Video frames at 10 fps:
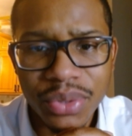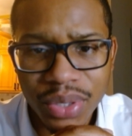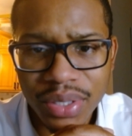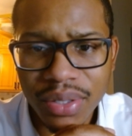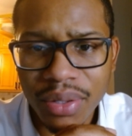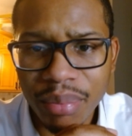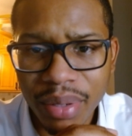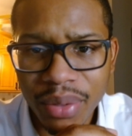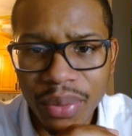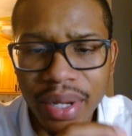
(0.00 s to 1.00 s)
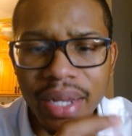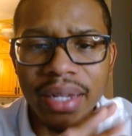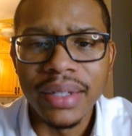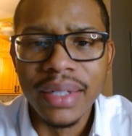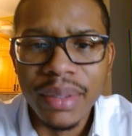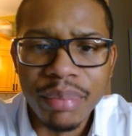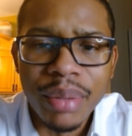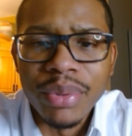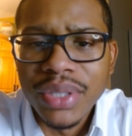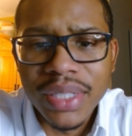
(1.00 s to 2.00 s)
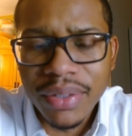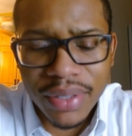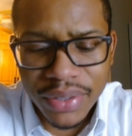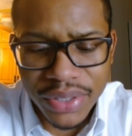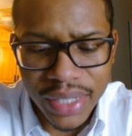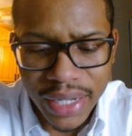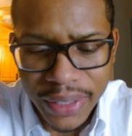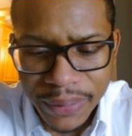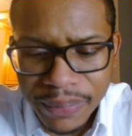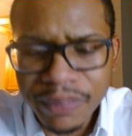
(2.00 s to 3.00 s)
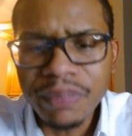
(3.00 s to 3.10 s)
drugs are the better way and people just don't understand you.